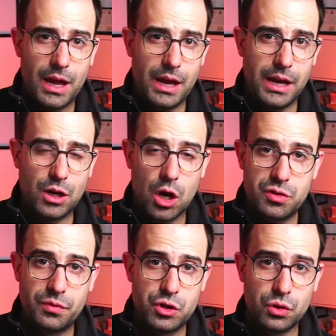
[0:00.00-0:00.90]
a
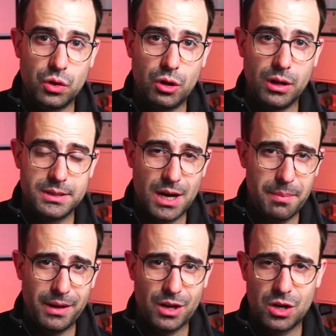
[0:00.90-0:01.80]
controversial
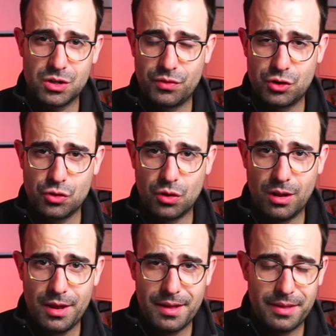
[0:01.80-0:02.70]
topic, a controversial
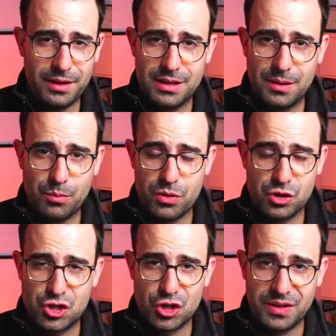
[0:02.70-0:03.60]
thing that whether you
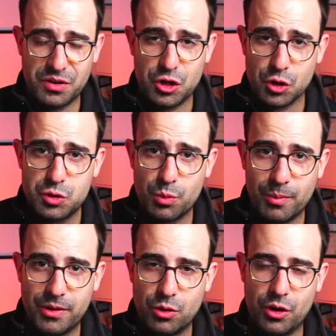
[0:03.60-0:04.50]
should even use room
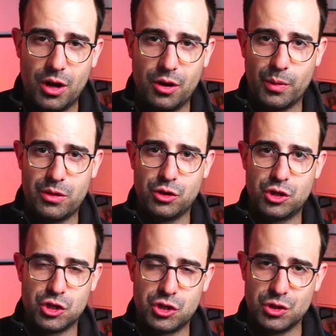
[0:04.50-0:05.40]
EQ or not, or whether you
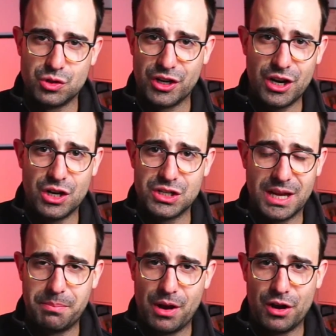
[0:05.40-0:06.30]
should just use your ears and
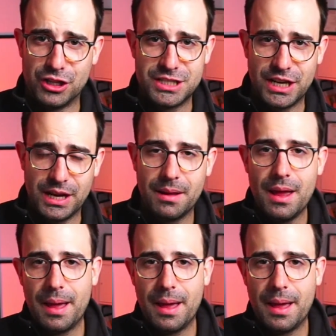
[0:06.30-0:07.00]
get better at listening.